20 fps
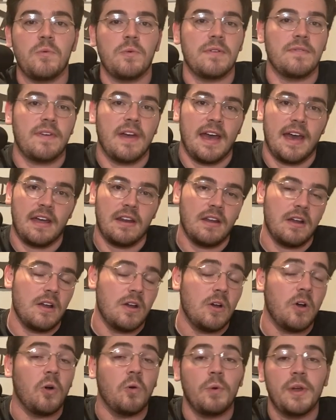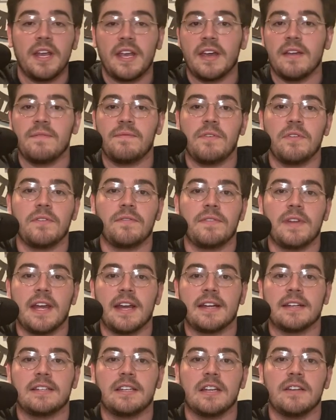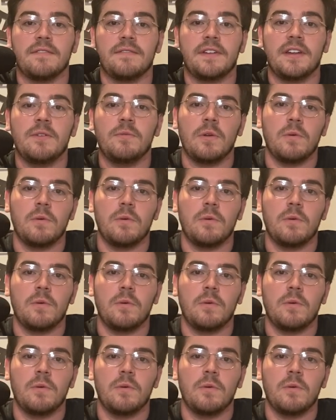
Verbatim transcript: We've had a weekend full of negativity.